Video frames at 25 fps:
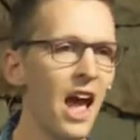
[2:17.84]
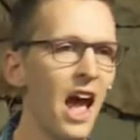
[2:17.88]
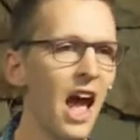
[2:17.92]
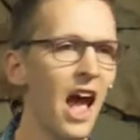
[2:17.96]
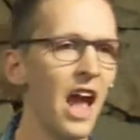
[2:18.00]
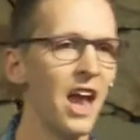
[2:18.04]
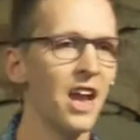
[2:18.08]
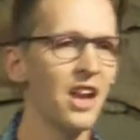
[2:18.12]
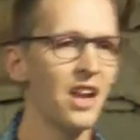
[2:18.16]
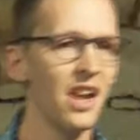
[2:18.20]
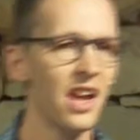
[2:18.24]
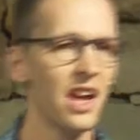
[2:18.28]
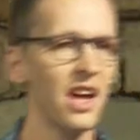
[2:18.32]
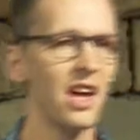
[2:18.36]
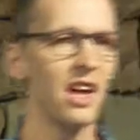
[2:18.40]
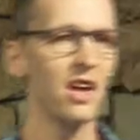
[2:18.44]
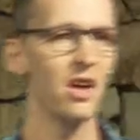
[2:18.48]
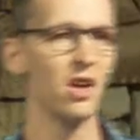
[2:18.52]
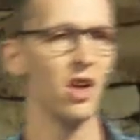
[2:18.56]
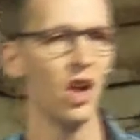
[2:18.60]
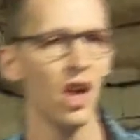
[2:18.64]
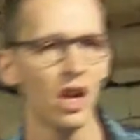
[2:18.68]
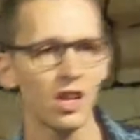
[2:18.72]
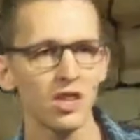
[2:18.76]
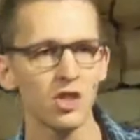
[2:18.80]
And uh,
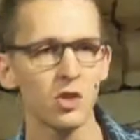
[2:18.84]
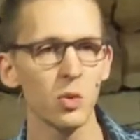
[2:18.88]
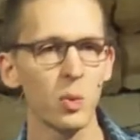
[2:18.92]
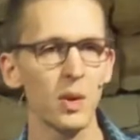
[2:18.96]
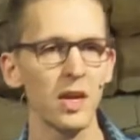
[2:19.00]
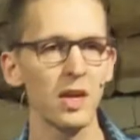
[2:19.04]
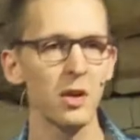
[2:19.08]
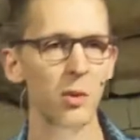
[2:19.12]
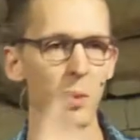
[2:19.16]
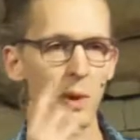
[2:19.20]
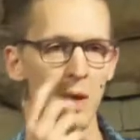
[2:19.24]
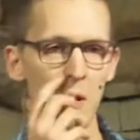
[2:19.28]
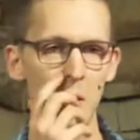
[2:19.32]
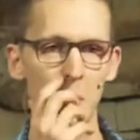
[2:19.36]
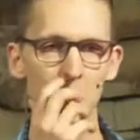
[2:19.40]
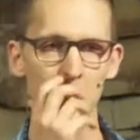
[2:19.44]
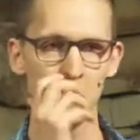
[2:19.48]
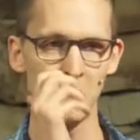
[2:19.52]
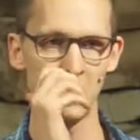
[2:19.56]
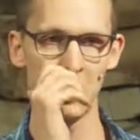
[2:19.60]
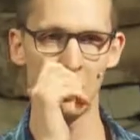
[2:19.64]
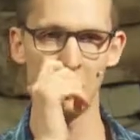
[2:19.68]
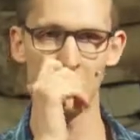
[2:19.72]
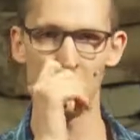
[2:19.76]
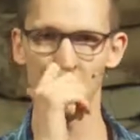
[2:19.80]
last week we
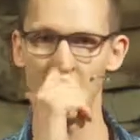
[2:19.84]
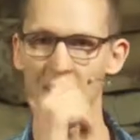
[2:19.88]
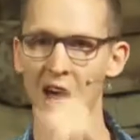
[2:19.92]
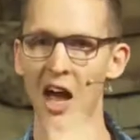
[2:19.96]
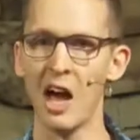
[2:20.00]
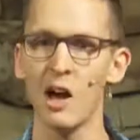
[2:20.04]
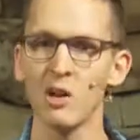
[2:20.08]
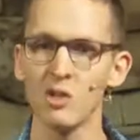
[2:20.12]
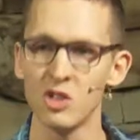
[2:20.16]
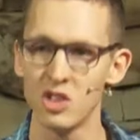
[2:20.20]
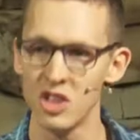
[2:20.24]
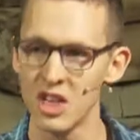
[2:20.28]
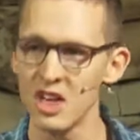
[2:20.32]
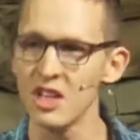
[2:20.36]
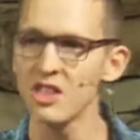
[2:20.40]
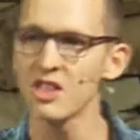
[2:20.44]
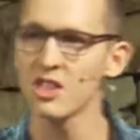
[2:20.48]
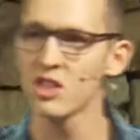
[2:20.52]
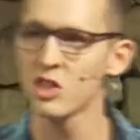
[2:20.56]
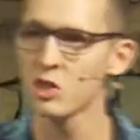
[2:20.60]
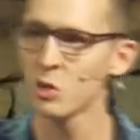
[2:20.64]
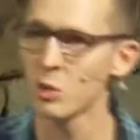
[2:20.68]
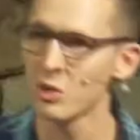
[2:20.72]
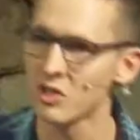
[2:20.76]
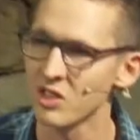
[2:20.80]
looked at how
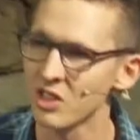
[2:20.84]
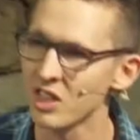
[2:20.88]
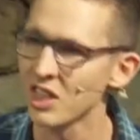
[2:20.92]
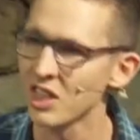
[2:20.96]
Jesus was